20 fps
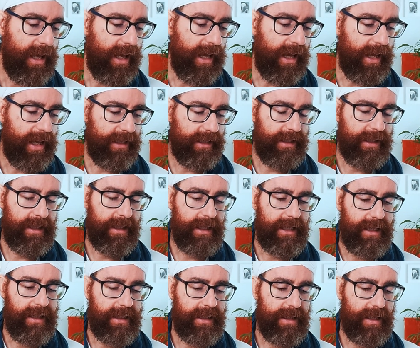And
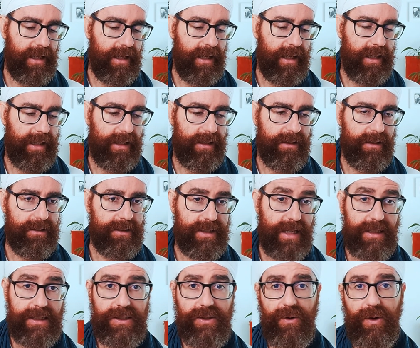in
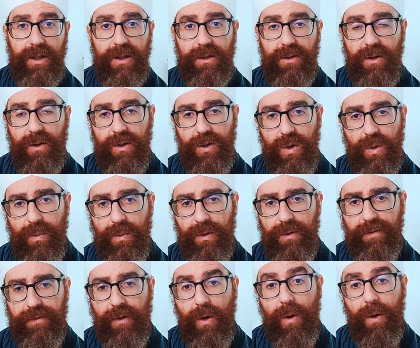Sanskrit, you
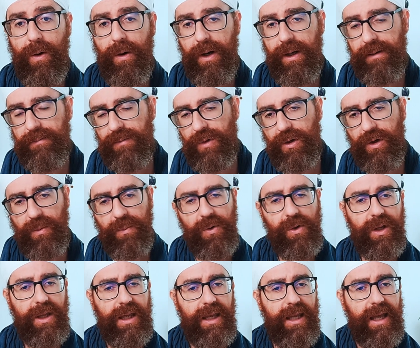would, or
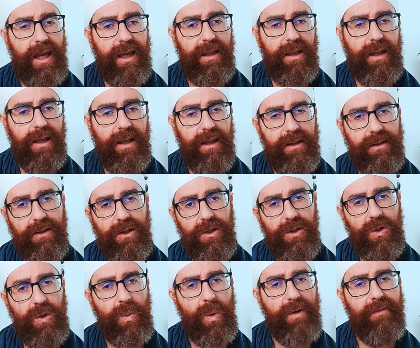Gurumukhi,
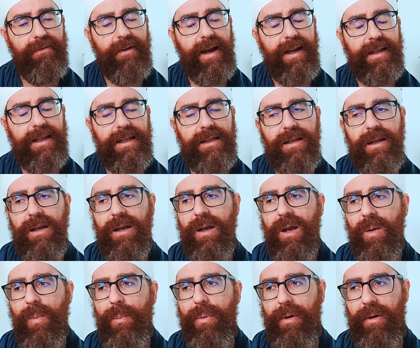you will find it
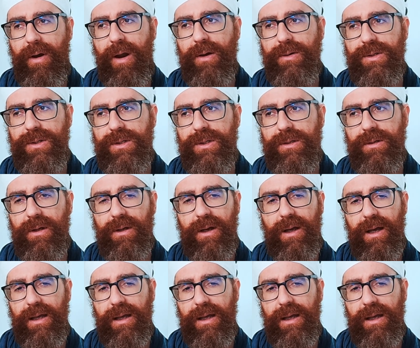pronounced